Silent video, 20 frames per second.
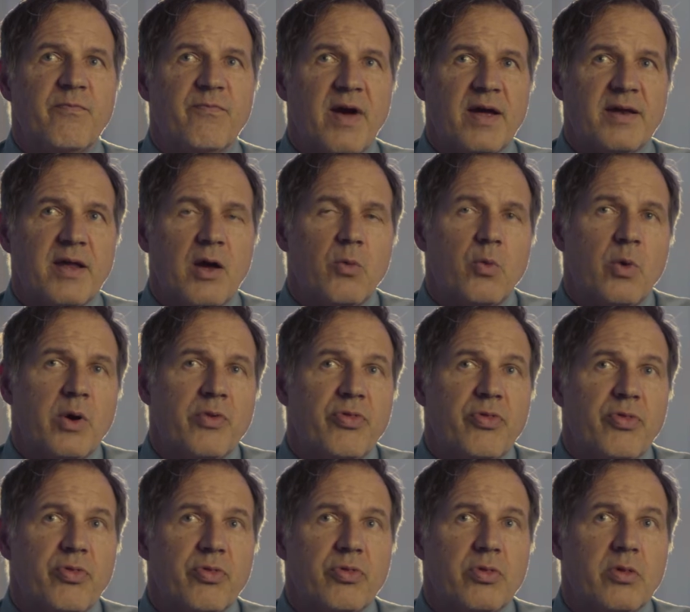find out
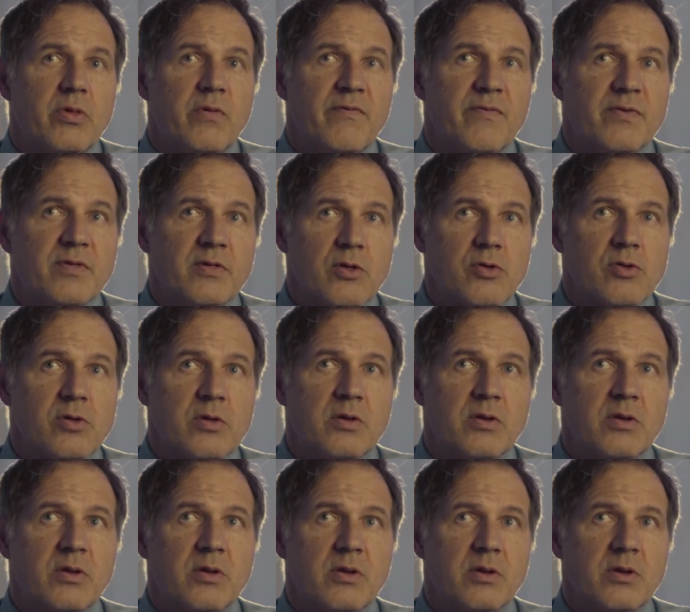what the
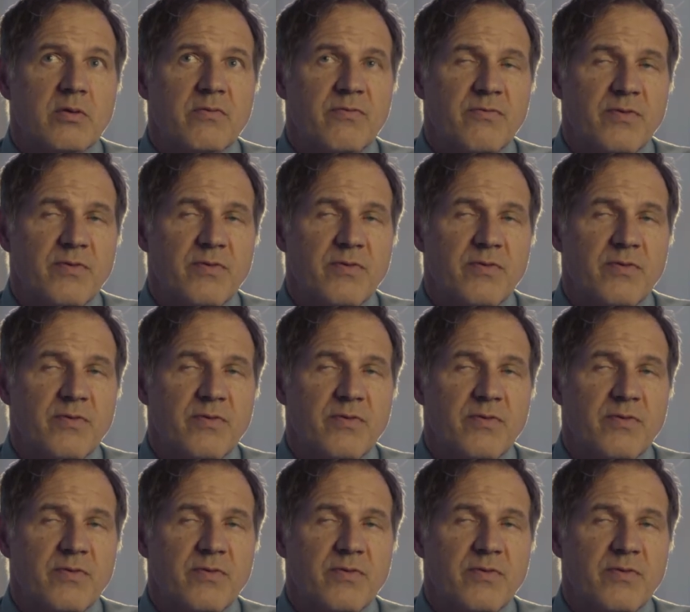physician